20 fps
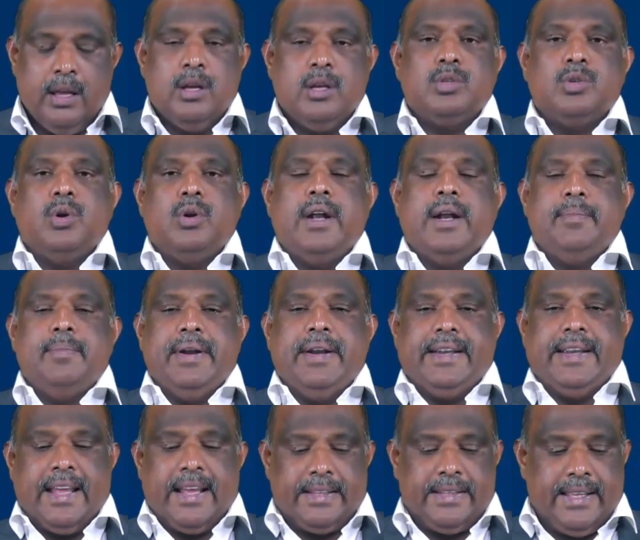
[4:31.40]
So let me
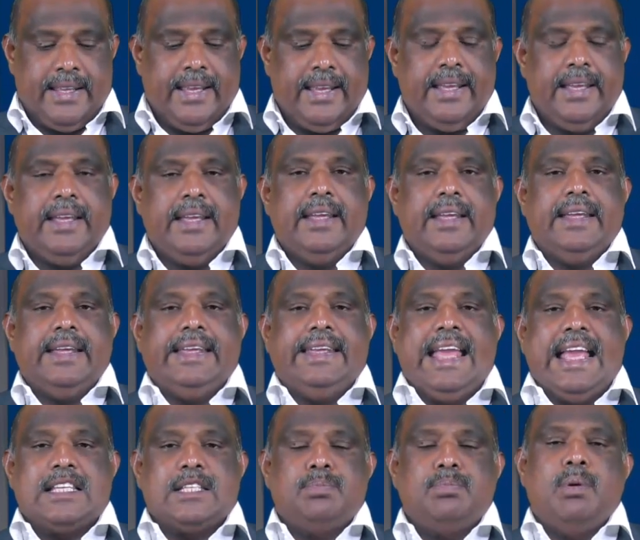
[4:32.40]
take the
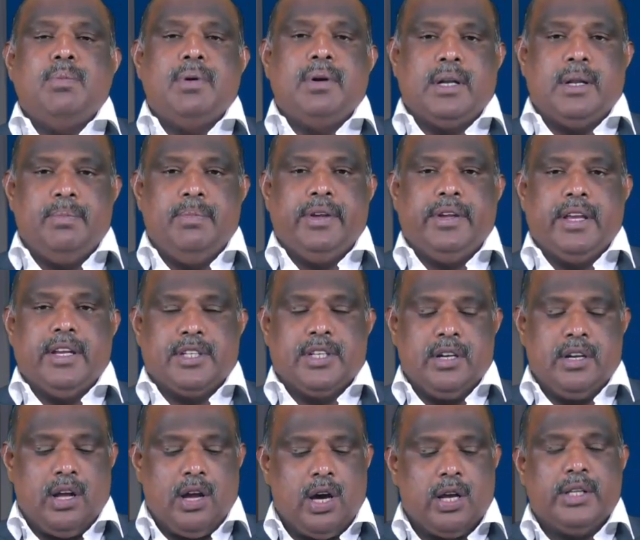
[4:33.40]
x momentum equation
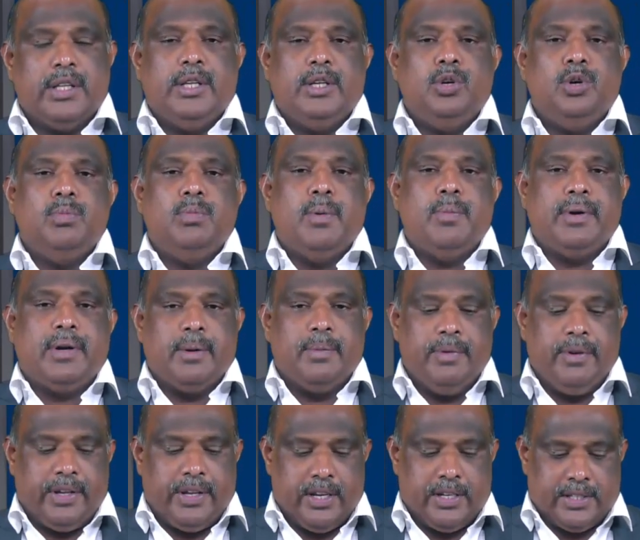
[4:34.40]
or the u momentum
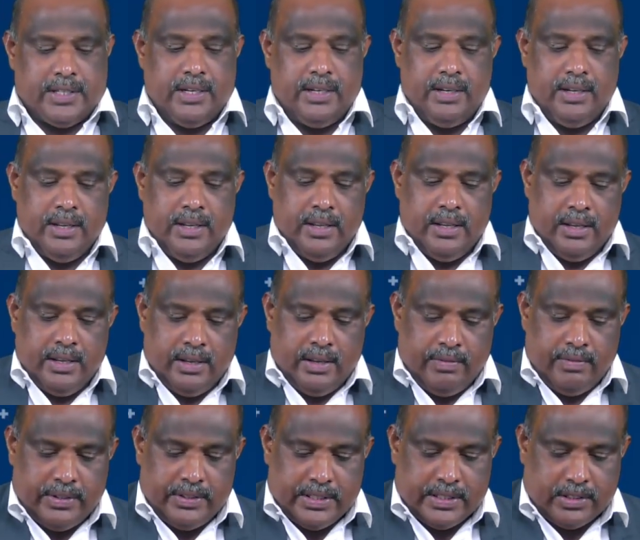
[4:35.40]
equation,
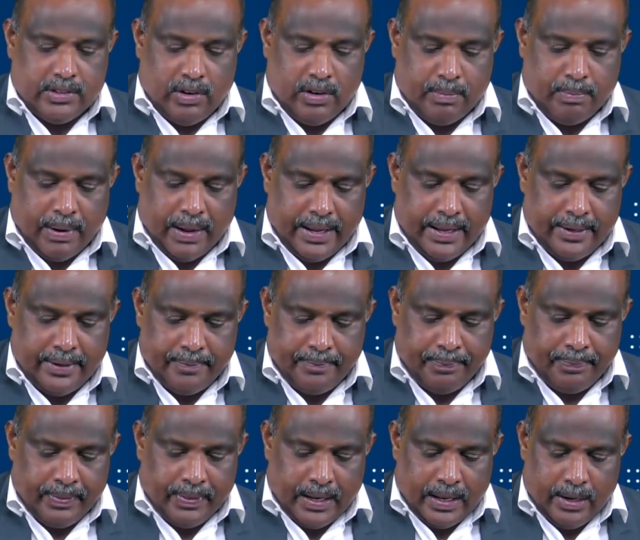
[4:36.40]
which is given by
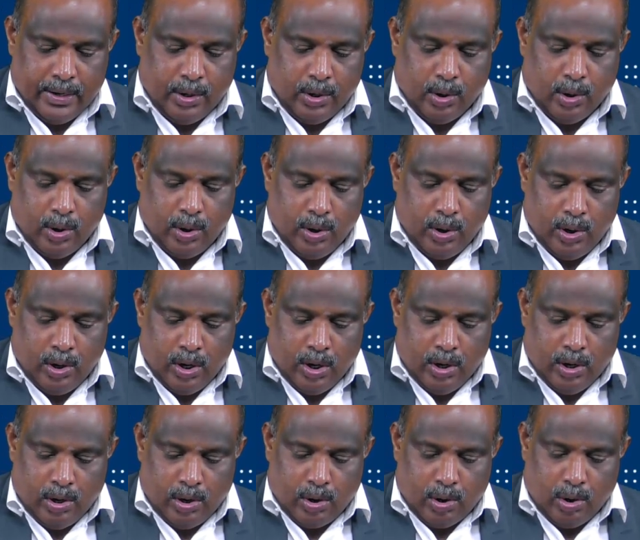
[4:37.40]
dou
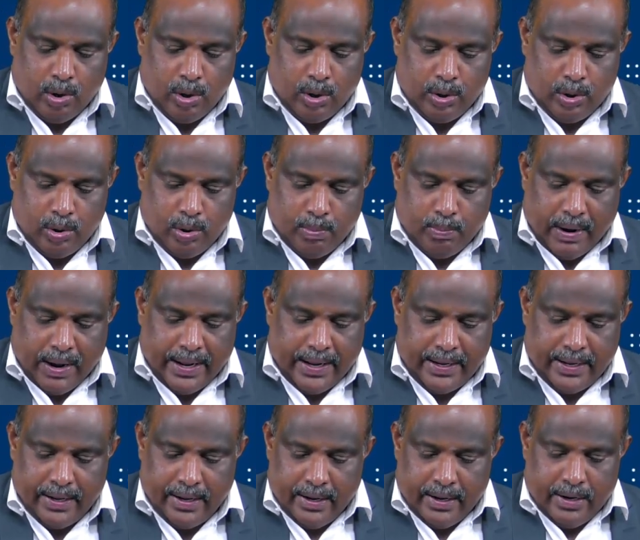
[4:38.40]
rho u by
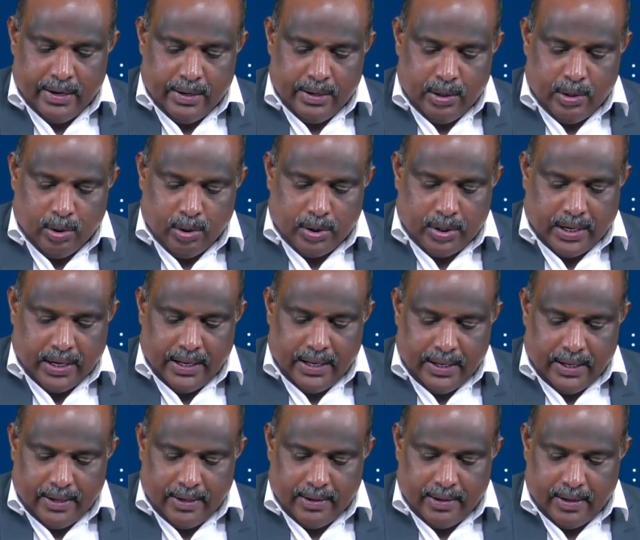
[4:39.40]
dou t
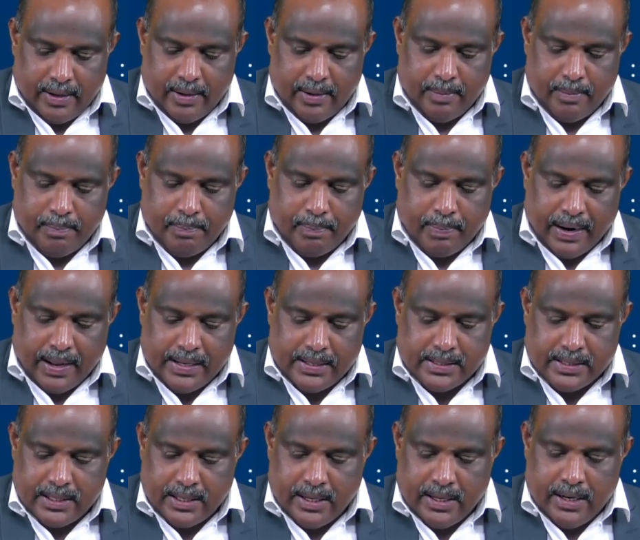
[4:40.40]

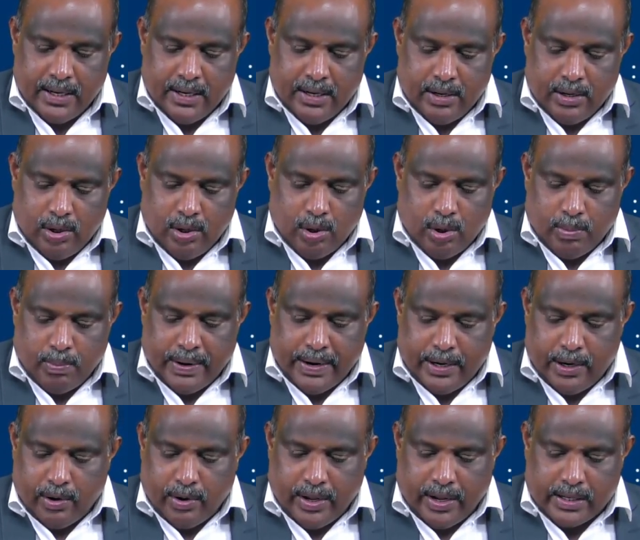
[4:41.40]
plus dou by
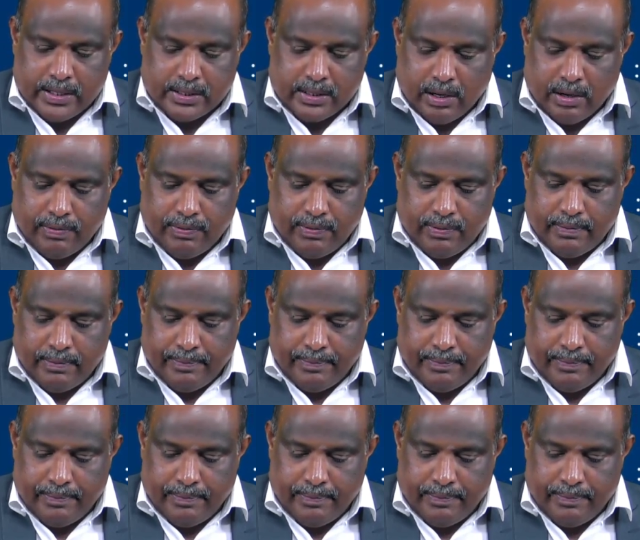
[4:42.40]
dou x of